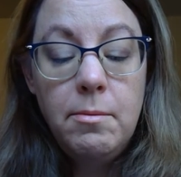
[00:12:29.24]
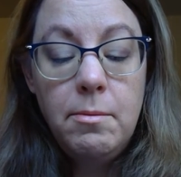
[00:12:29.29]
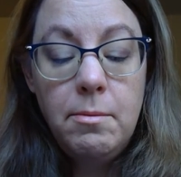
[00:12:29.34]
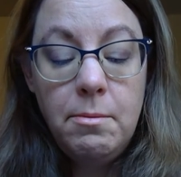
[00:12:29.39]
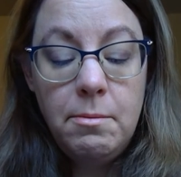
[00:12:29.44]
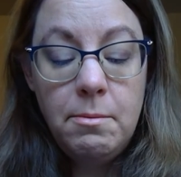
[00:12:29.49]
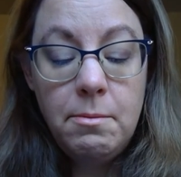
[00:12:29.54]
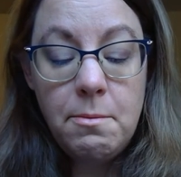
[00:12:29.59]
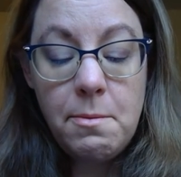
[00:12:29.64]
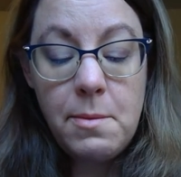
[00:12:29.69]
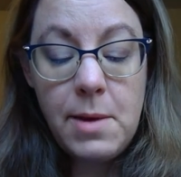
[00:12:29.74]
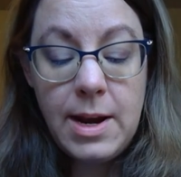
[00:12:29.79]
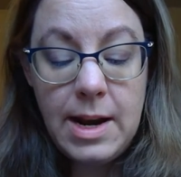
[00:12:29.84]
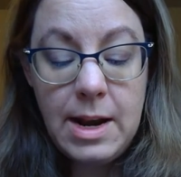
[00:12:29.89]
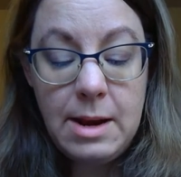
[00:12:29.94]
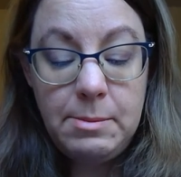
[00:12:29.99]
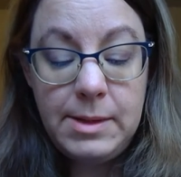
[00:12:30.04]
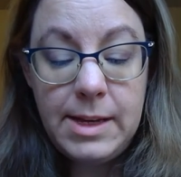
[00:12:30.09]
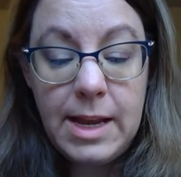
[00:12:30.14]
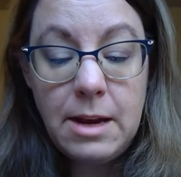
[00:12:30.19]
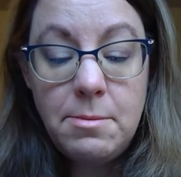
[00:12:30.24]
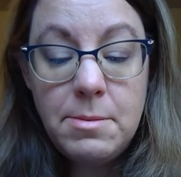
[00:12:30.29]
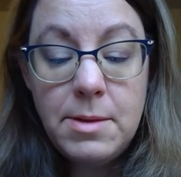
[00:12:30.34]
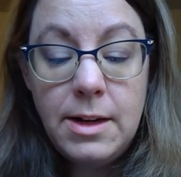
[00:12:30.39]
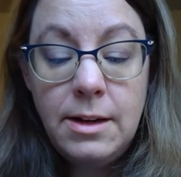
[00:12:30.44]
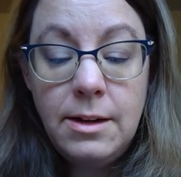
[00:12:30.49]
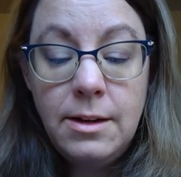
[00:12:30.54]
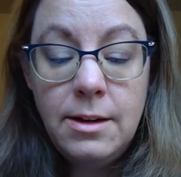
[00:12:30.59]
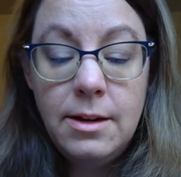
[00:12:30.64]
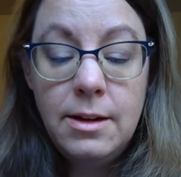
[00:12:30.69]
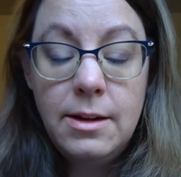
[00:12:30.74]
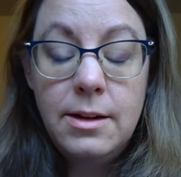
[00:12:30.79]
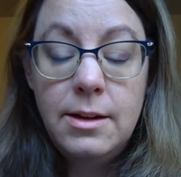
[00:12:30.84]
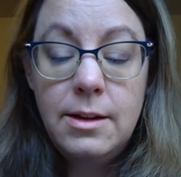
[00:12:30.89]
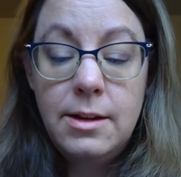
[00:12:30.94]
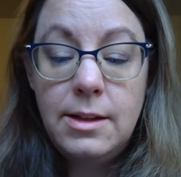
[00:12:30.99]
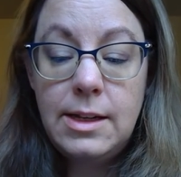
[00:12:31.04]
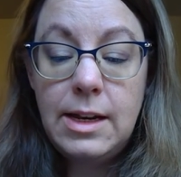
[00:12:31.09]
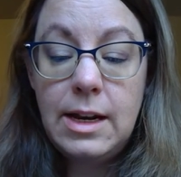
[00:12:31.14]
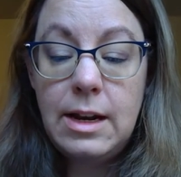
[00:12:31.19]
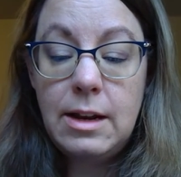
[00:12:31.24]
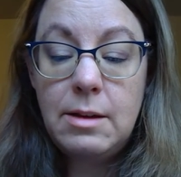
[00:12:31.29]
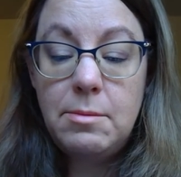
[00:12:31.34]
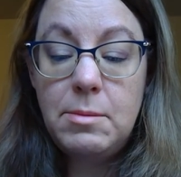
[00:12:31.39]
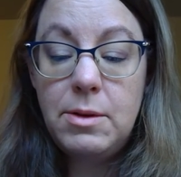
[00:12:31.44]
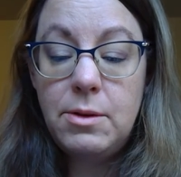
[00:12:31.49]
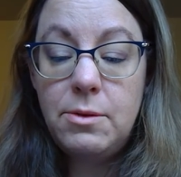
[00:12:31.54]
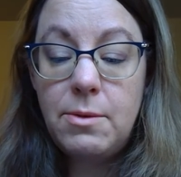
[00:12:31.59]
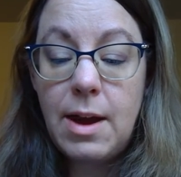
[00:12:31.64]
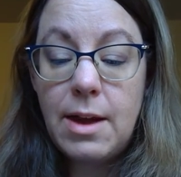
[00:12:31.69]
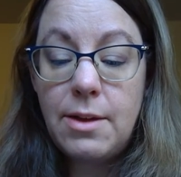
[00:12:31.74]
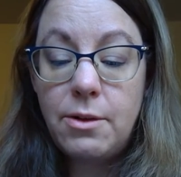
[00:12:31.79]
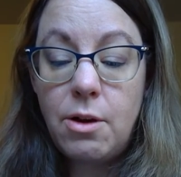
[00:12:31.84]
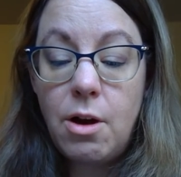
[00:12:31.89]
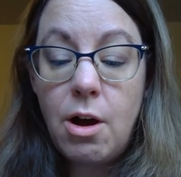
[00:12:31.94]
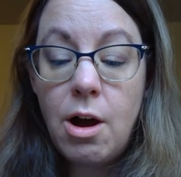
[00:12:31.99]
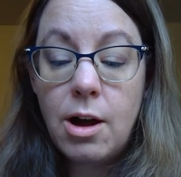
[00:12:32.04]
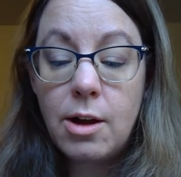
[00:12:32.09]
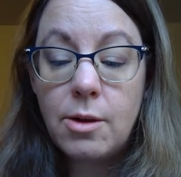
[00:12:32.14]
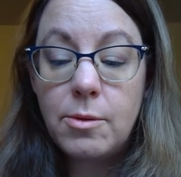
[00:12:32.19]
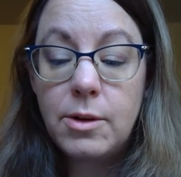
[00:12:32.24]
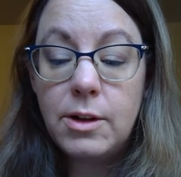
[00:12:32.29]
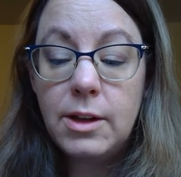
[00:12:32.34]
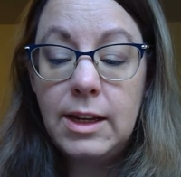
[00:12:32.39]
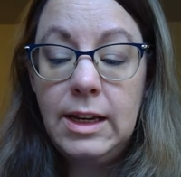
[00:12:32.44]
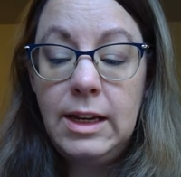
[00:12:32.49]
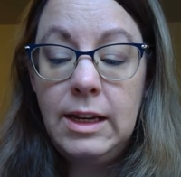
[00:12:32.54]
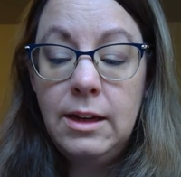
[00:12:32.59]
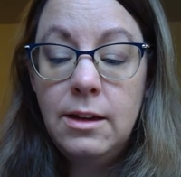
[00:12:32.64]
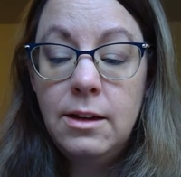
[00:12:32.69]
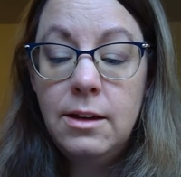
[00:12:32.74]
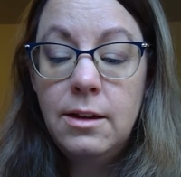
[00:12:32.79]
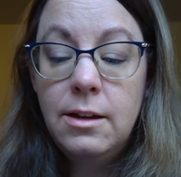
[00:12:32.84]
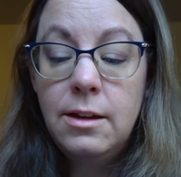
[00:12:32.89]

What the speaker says: My name's Edmund," said Edmund rather awkwardly.